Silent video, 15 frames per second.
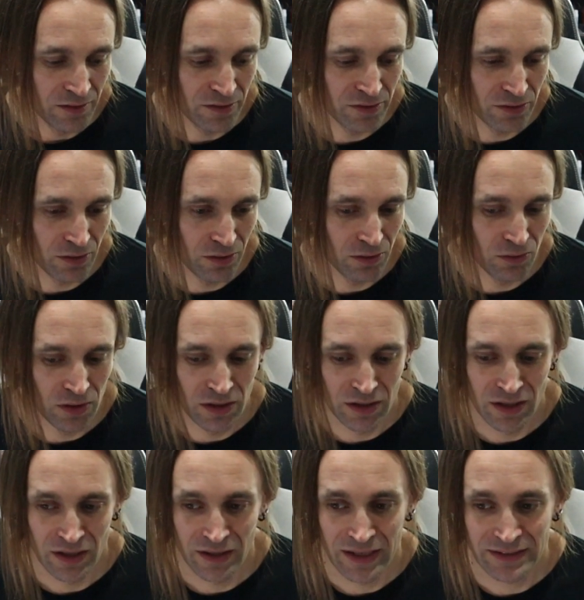So
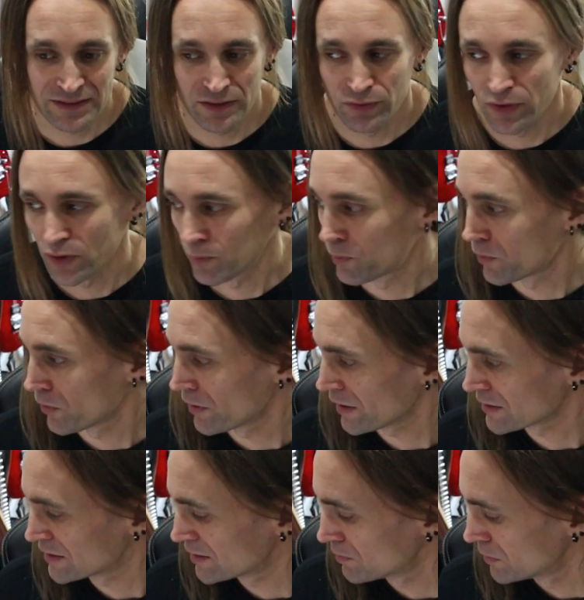that's it for the
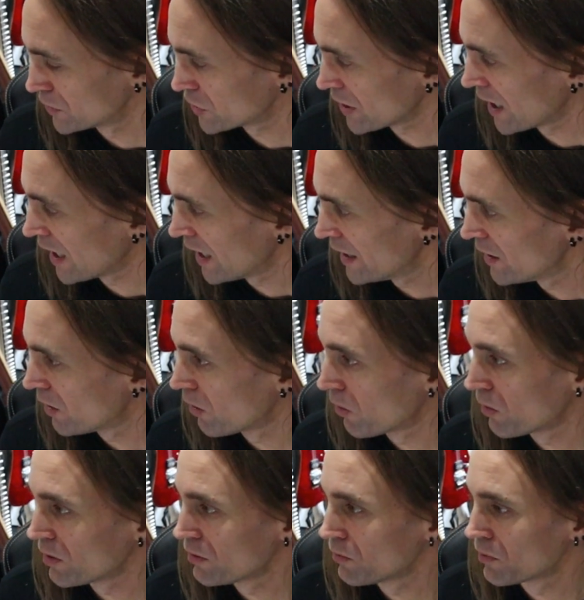products which I
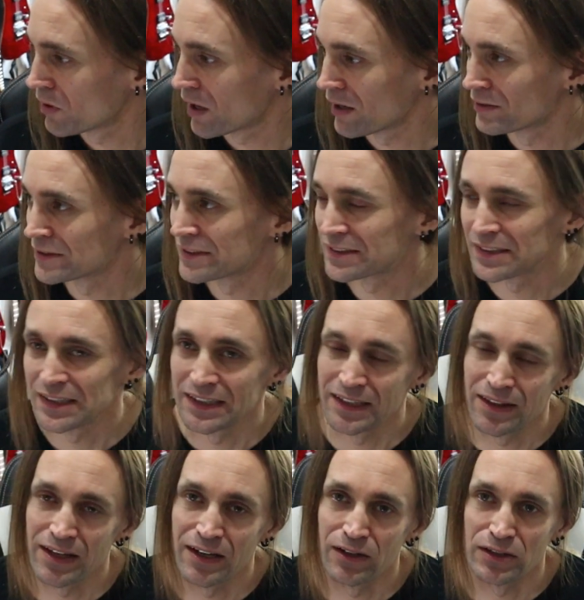own, where I would
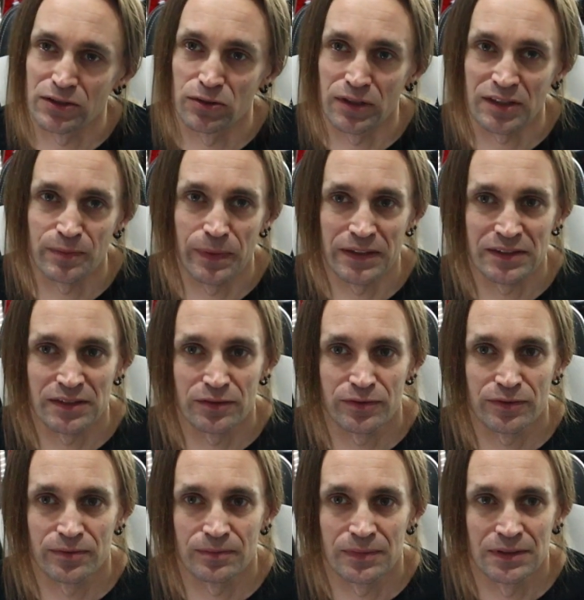say they are too
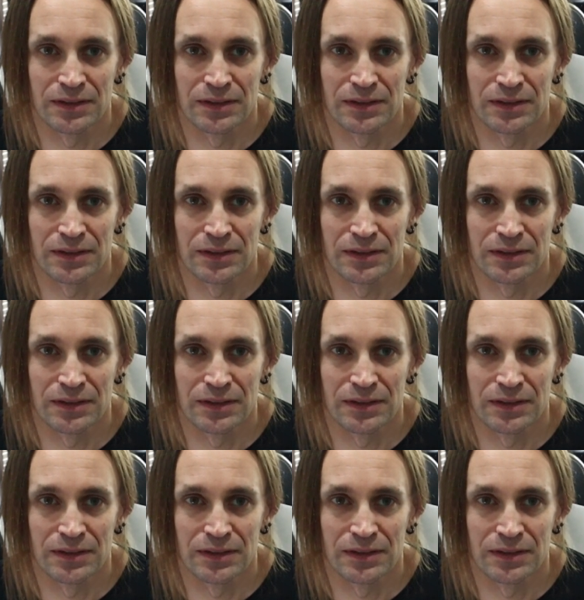expensive.